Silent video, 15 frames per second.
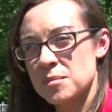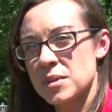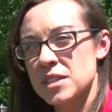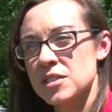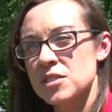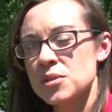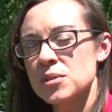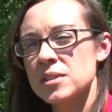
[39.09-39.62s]
but
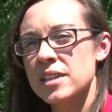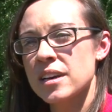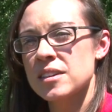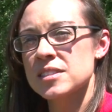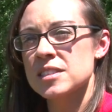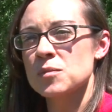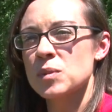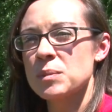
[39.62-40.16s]
in
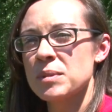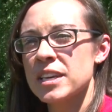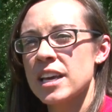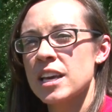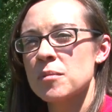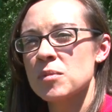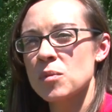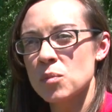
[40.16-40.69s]
2000 we
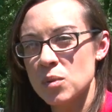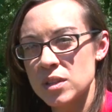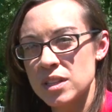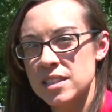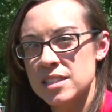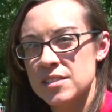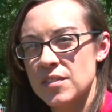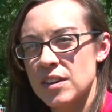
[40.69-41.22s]
became the
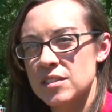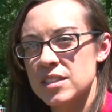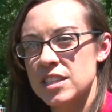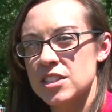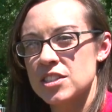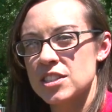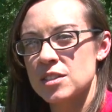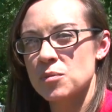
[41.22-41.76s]
Woodlands
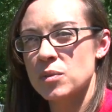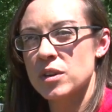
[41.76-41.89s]
Foundation,